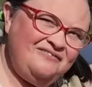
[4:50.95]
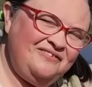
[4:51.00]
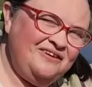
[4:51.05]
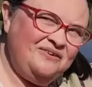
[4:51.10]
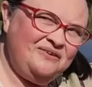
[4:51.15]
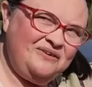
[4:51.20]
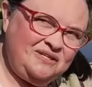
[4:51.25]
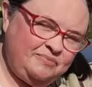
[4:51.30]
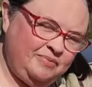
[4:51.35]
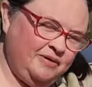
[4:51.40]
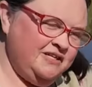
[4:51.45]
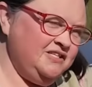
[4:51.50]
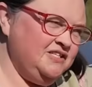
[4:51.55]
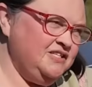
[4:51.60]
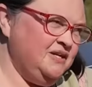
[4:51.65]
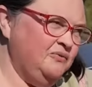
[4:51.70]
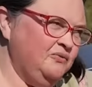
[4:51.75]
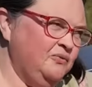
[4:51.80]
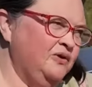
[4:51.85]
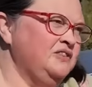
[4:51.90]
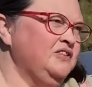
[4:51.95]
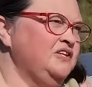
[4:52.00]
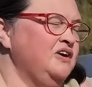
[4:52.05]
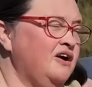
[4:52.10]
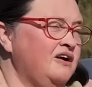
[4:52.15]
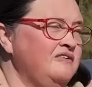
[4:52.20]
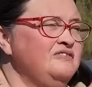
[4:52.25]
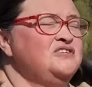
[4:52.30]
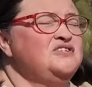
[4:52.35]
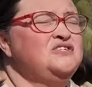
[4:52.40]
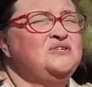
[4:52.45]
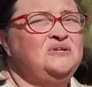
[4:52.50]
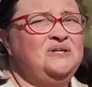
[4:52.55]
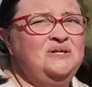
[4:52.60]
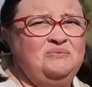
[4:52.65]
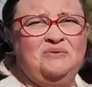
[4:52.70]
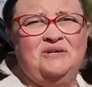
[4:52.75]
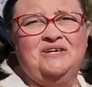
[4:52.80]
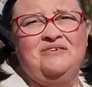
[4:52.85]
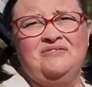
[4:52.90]
you know, it depends on what the officer
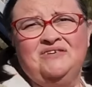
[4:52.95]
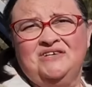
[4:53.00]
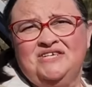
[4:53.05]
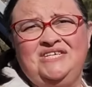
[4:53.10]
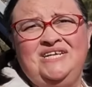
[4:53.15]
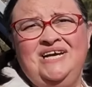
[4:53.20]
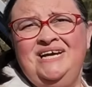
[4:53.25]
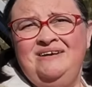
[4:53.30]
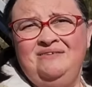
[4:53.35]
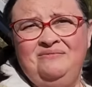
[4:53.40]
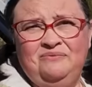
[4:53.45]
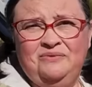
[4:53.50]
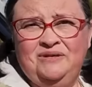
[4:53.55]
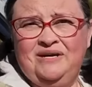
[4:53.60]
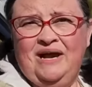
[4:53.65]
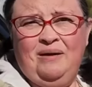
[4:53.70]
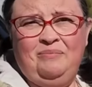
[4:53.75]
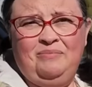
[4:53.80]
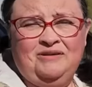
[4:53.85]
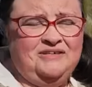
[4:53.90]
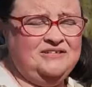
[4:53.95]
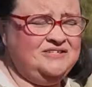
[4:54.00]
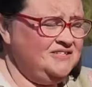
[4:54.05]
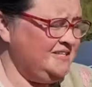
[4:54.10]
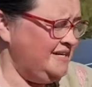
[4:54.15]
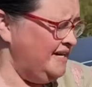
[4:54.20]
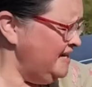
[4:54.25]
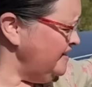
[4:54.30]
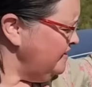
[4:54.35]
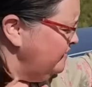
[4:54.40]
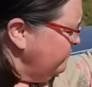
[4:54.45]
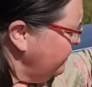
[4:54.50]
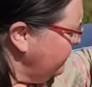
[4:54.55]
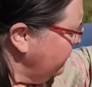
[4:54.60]
in whatever state would happen to say.